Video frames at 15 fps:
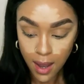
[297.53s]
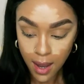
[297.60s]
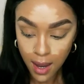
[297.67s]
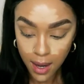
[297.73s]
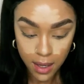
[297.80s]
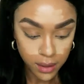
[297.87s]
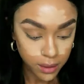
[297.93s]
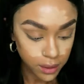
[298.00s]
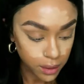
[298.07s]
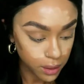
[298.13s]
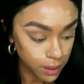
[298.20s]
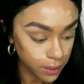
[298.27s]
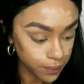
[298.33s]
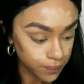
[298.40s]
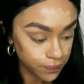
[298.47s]
And
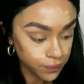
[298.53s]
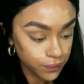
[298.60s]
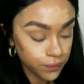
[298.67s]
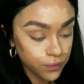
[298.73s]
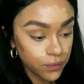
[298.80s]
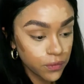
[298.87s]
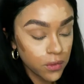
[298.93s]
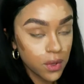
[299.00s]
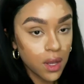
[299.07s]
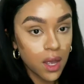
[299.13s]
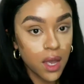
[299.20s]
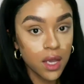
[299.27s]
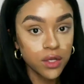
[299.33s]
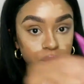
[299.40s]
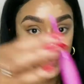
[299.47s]

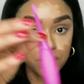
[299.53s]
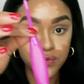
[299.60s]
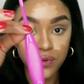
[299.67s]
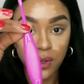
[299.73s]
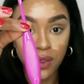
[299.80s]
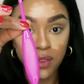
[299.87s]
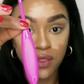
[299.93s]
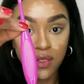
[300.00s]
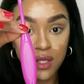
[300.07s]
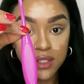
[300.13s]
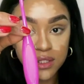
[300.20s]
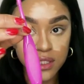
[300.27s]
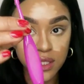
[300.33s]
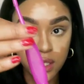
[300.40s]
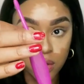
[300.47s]
I use
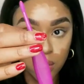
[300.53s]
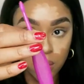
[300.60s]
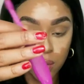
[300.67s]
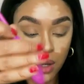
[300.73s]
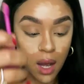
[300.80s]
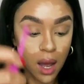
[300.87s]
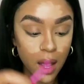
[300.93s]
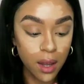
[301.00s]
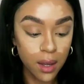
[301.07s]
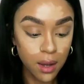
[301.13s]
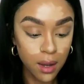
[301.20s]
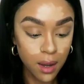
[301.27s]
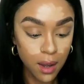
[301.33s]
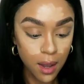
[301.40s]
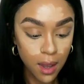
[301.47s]
this little guy
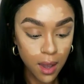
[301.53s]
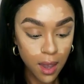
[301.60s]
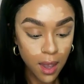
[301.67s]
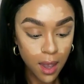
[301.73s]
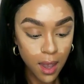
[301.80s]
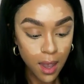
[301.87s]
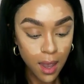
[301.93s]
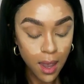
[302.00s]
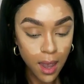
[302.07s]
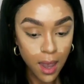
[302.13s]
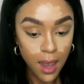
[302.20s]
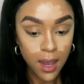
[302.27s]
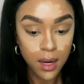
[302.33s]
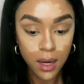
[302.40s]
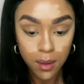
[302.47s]

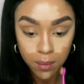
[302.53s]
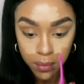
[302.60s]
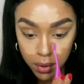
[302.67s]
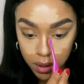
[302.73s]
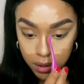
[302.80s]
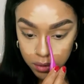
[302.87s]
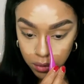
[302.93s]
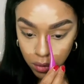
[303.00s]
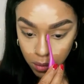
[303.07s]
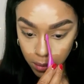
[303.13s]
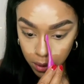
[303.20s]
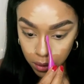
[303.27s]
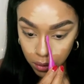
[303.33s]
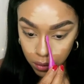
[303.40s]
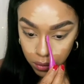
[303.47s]
and I place it on
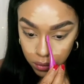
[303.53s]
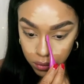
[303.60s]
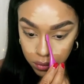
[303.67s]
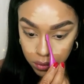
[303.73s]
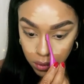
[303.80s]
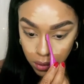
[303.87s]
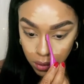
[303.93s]
my nose.